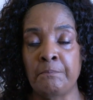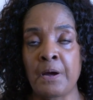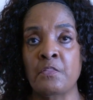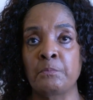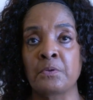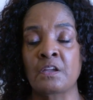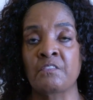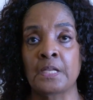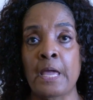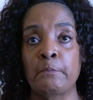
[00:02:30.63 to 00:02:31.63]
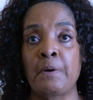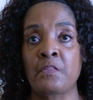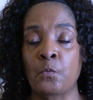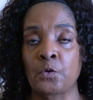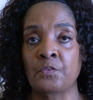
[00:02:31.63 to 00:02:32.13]
by the blood of the Lamb, by the
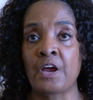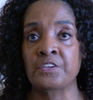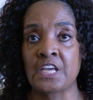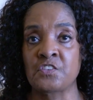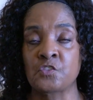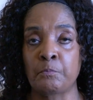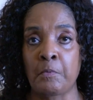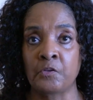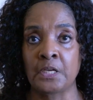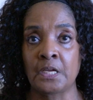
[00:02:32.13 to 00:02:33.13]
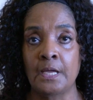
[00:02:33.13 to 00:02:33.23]
word of our testimony.